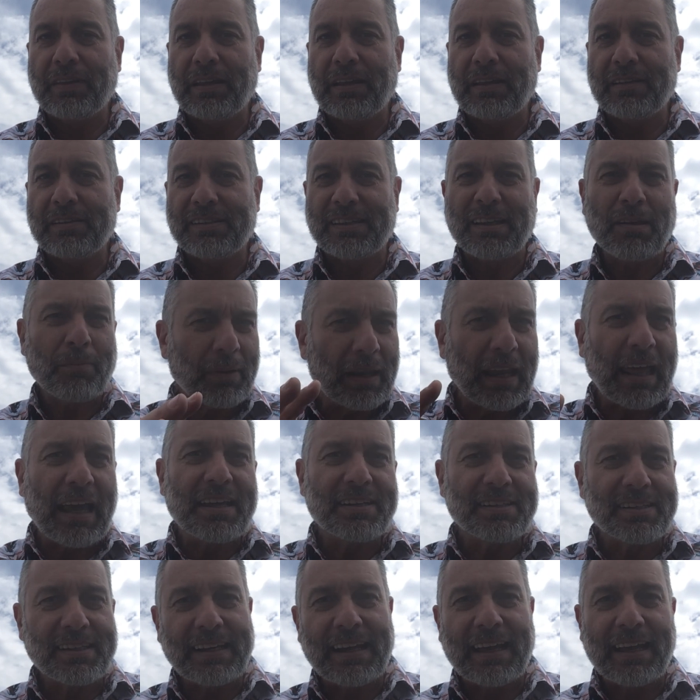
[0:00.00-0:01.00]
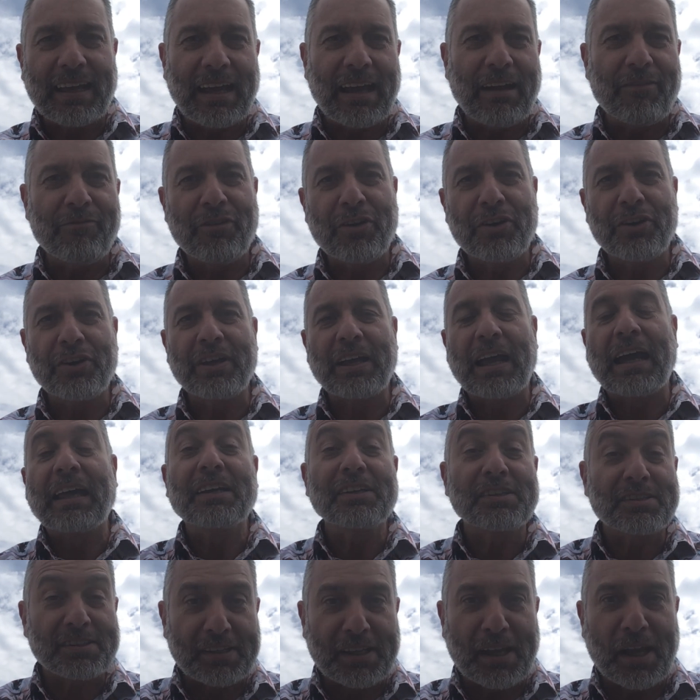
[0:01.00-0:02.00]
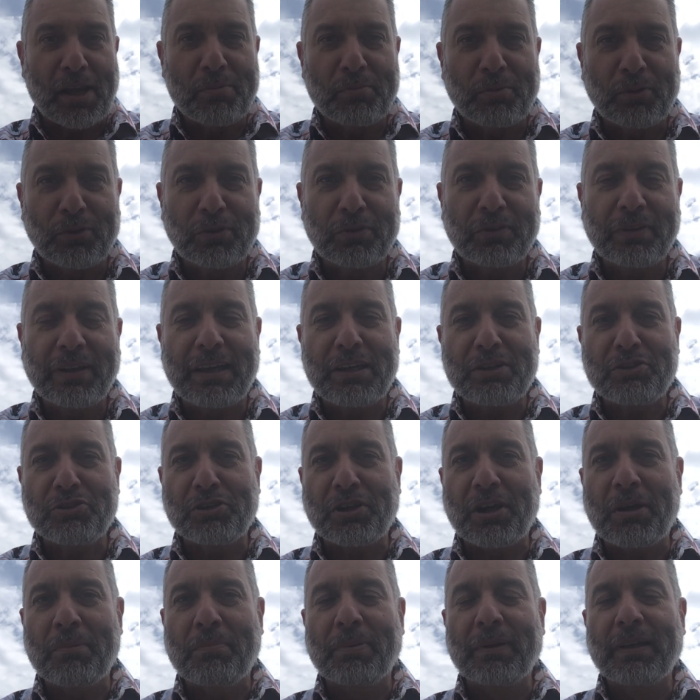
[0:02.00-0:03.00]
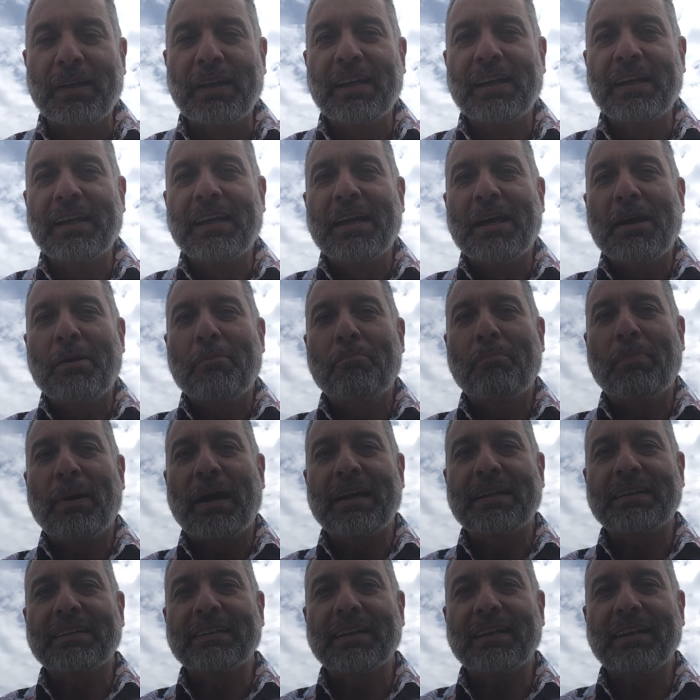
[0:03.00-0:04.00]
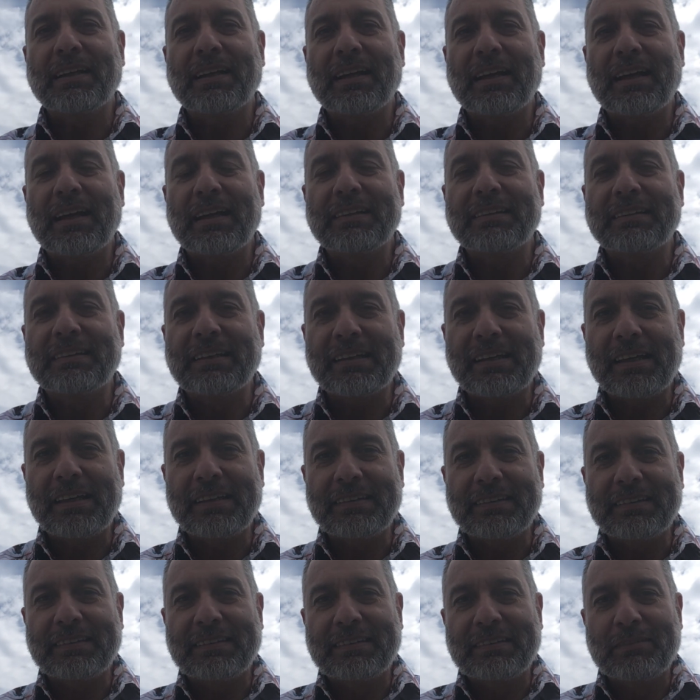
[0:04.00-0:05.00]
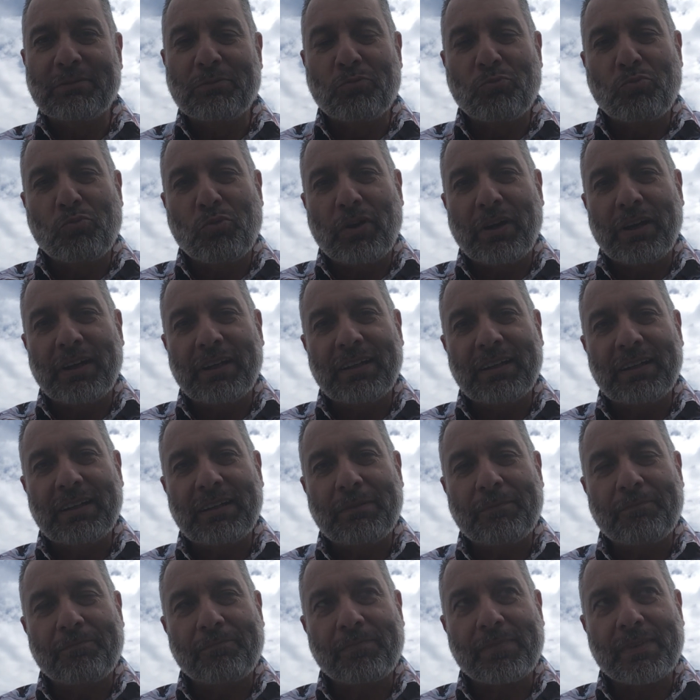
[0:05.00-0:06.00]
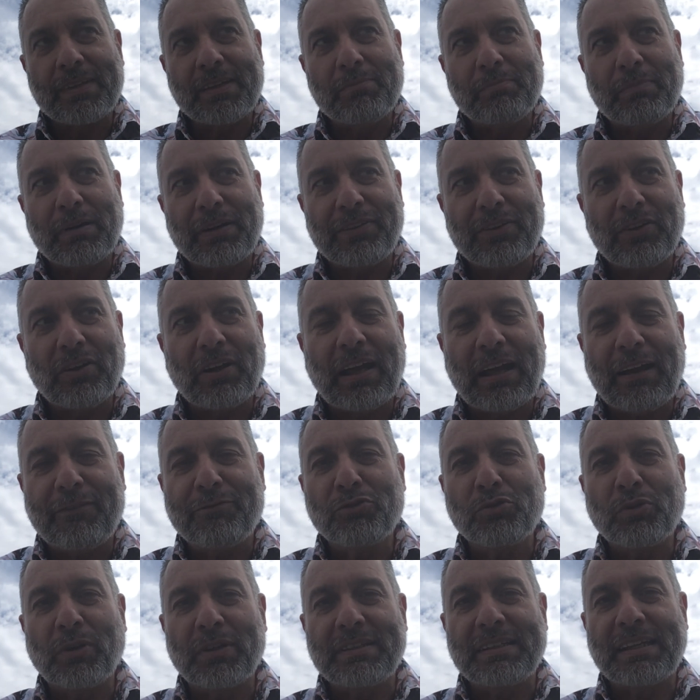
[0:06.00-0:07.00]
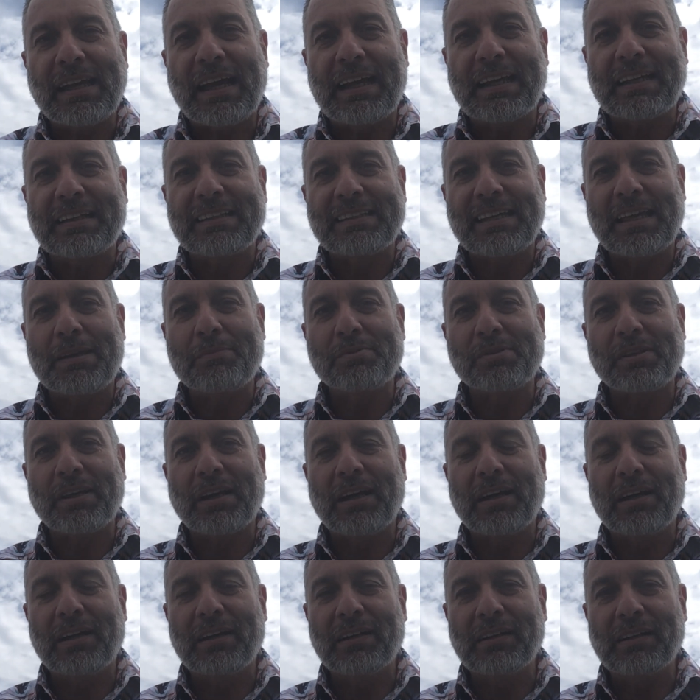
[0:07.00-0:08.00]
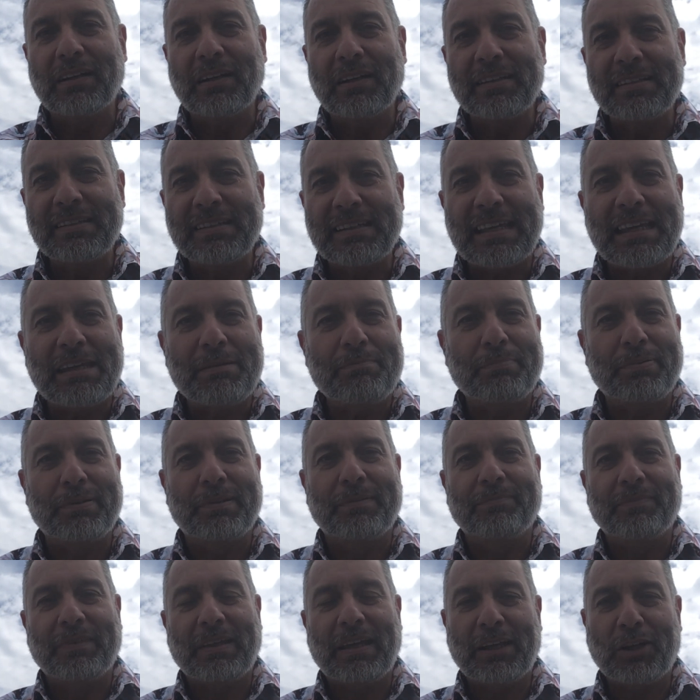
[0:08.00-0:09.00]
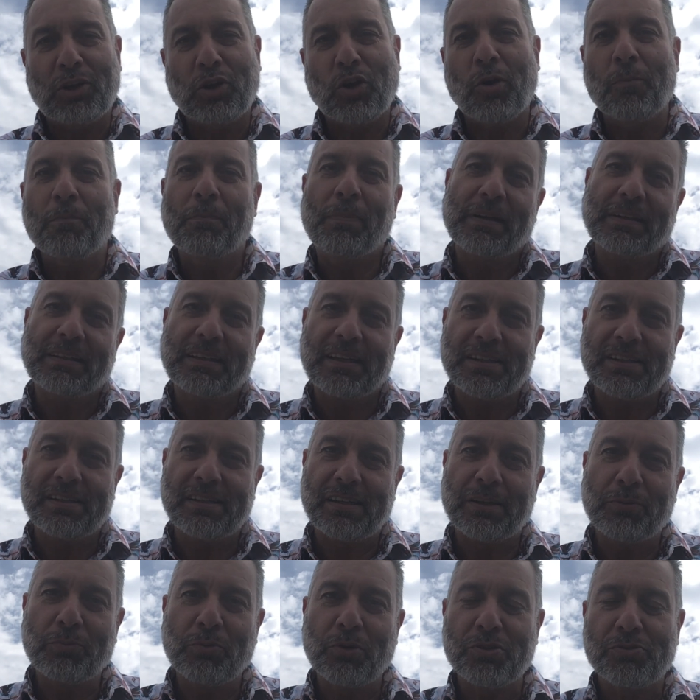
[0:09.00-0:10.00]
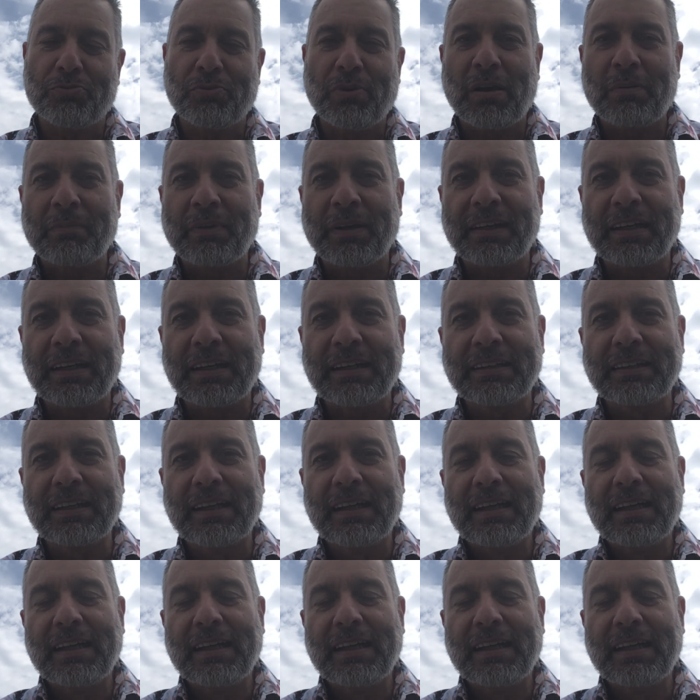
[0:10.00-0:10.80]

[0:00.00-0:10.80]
stabilizing a very unstable ship, but when Barcelona have to attack teams that are deep and compact, as it was Real Madrid,